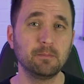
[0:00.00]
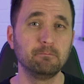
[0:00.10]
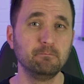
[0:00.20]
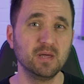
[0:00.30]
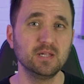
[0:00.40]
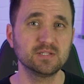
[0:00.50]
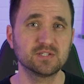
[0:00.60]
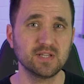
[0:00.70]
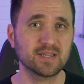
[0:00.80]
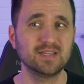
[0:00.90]

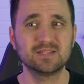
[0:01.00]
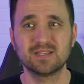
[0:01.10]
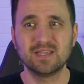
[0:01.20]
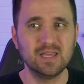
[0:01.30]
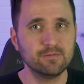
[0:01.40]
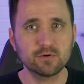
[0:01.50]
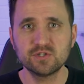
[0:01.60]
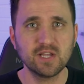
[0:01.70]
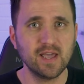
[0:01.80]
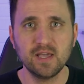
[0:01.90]
millisecond, give or
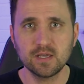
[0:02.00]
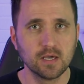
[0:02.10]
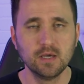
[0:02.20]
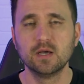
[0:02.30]
take,